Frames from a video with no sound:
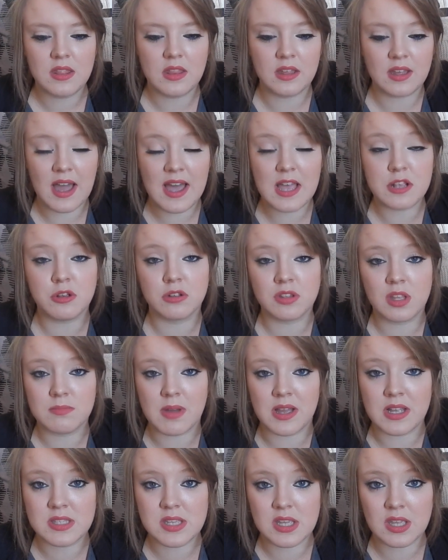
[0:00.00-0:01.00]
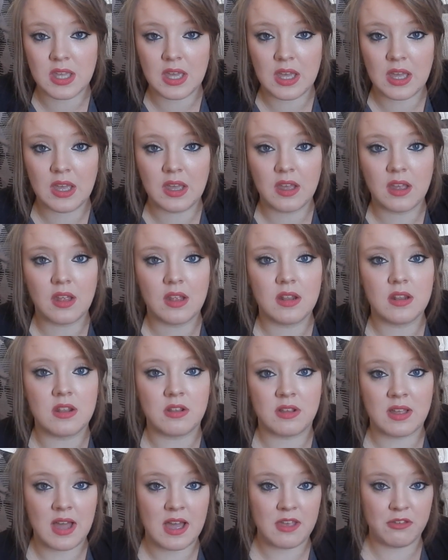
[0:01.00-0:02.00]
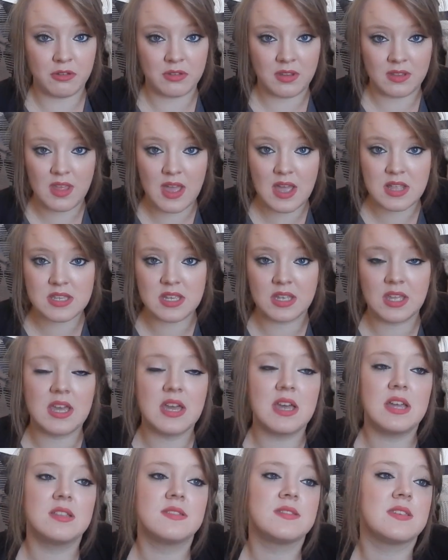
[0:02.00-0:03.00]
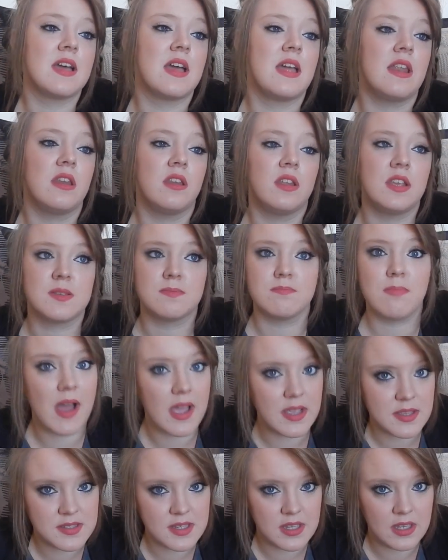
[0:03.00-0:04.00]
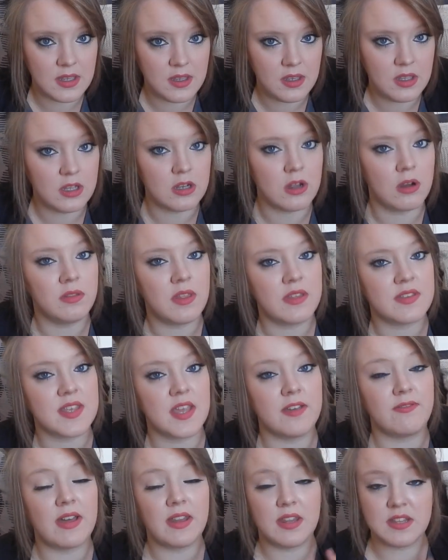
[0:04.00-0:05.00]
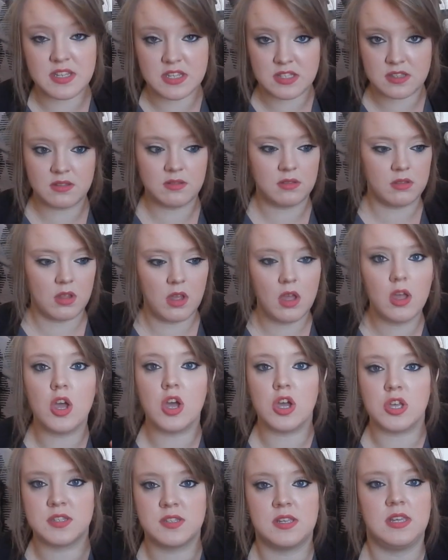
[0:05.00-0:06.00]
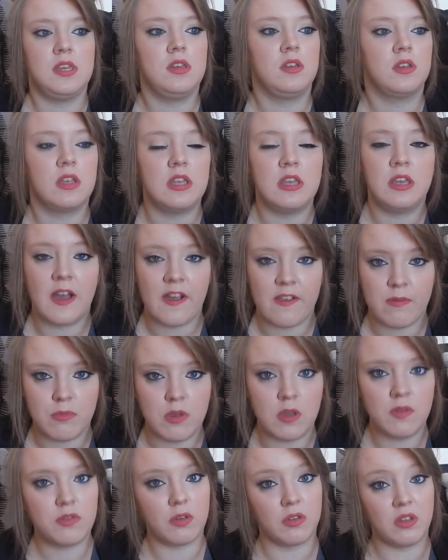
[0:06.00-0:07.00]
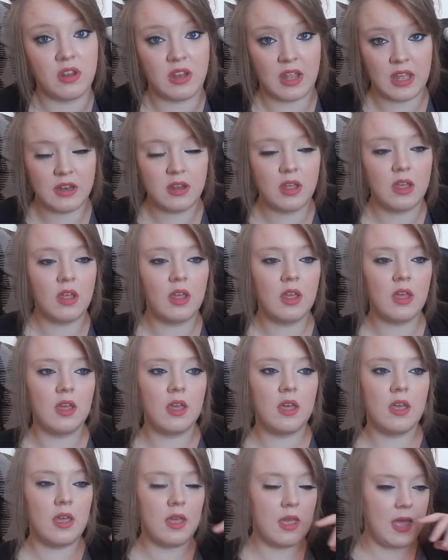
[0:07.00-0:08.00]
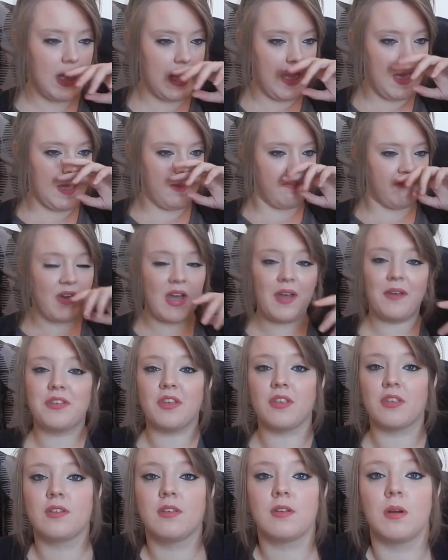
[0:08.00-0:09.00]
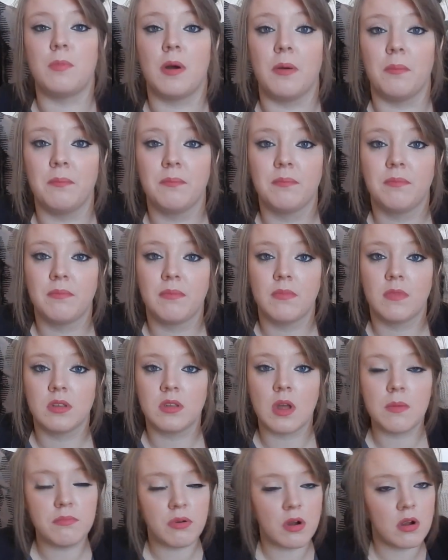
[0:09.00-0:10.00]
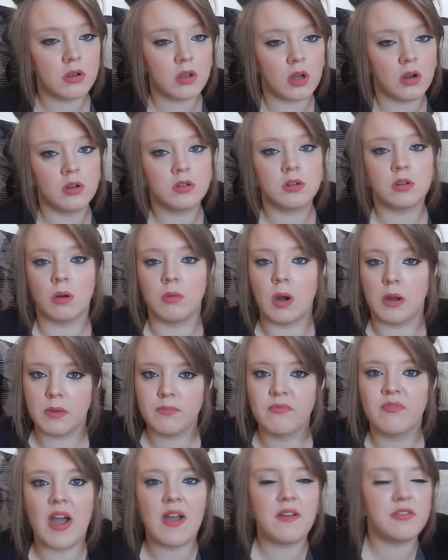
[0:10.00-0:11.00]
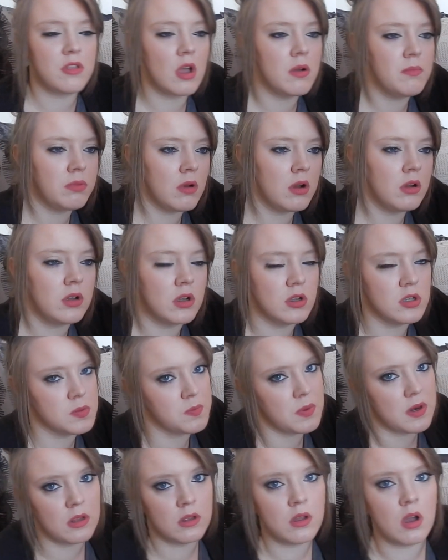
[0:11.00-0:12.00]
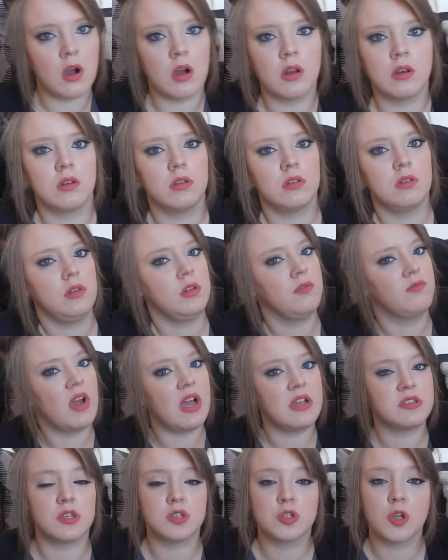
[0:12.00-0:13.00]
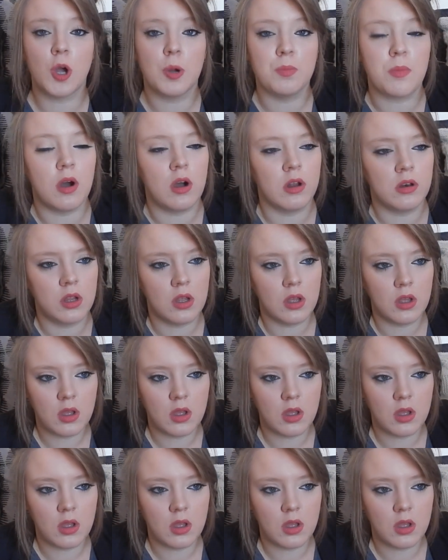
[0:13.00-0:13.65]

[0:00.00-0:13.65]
The guys looked at my ticket, and the guys looked at their tickets, and it's my seat. You know, they say, right, this is her seat, can you guys move? So they did. Visos, come on. Don Bronco, go out. Don Bronco's been and gone. Visos, come on.